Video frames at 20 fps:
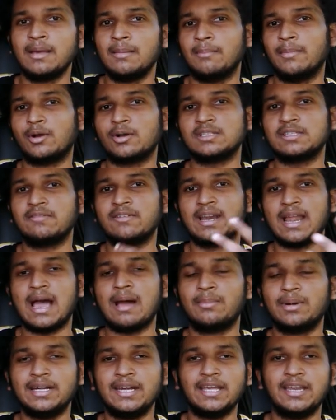Because even
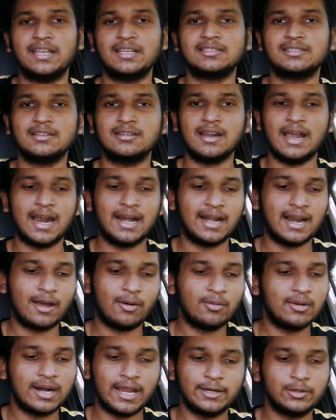I'm a teenager and I
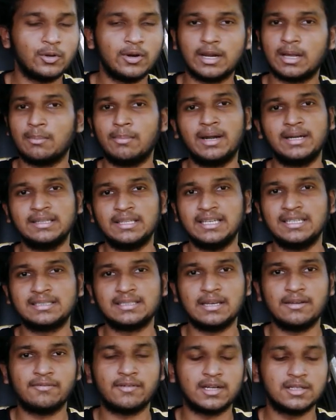would like to recommend these
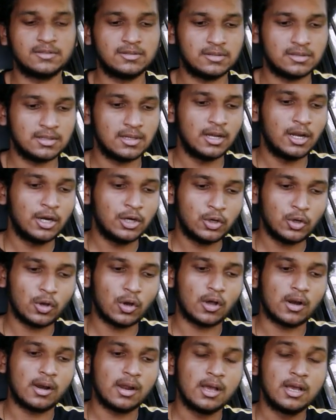3 funds to you
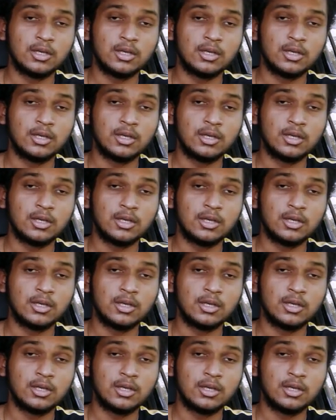all.